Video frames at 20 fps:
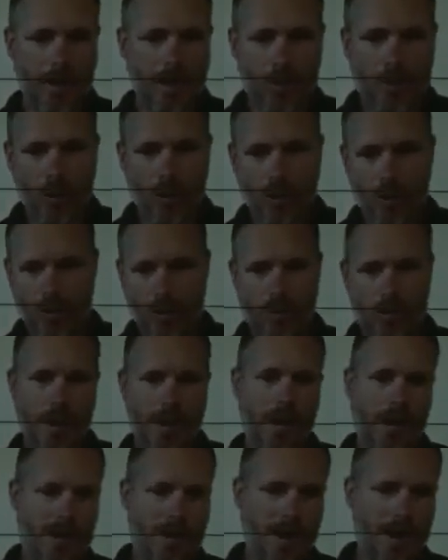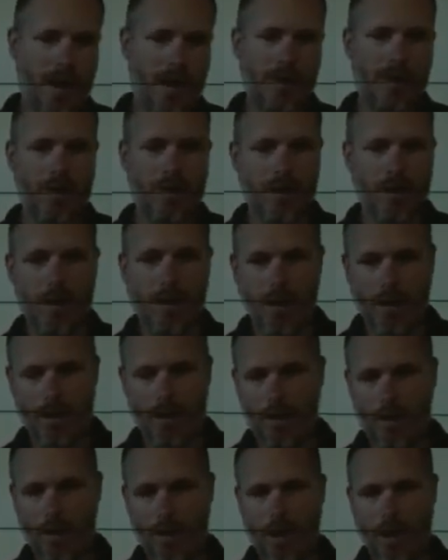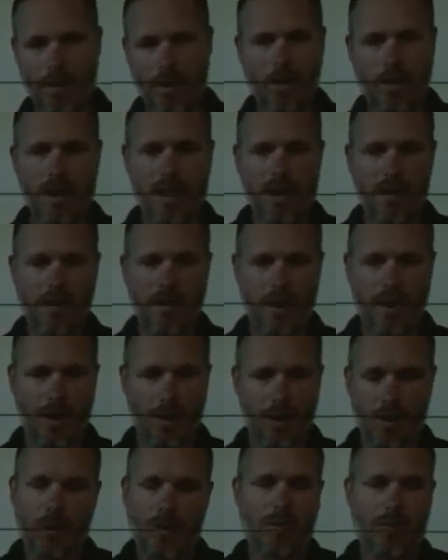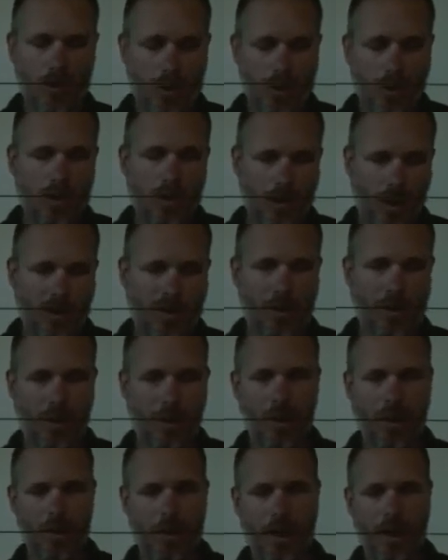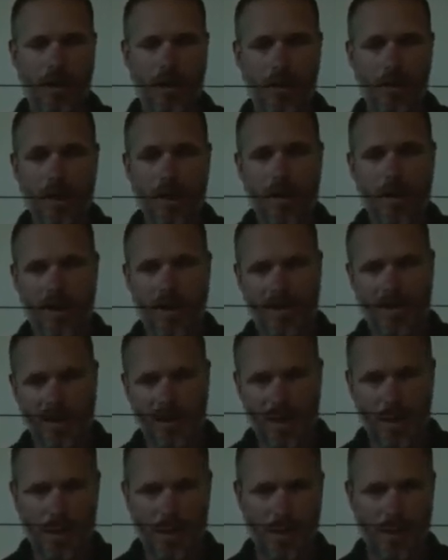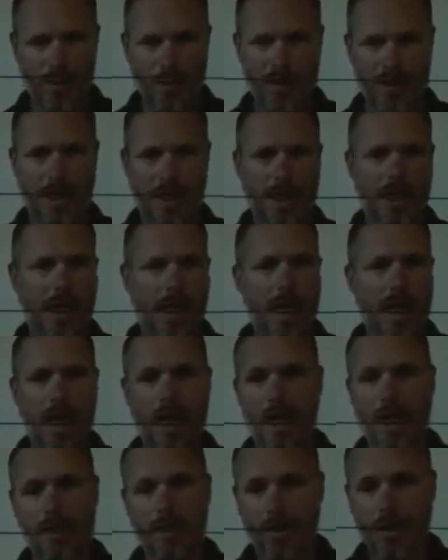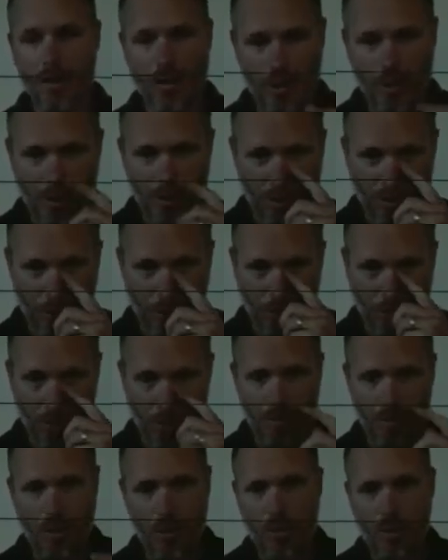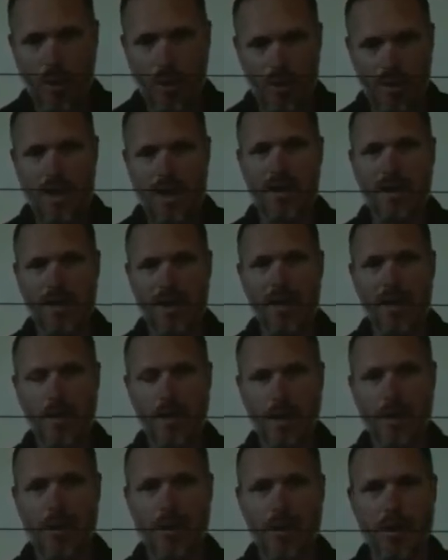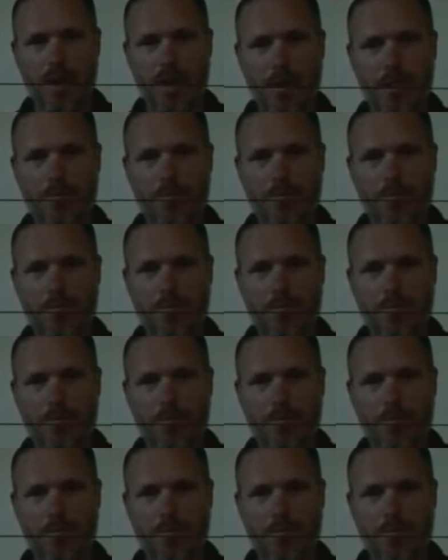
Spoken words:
2, 3, then you get 25. 2 transponders, you get 25 centimeters, and 3 transponders, you get 10 centimeters.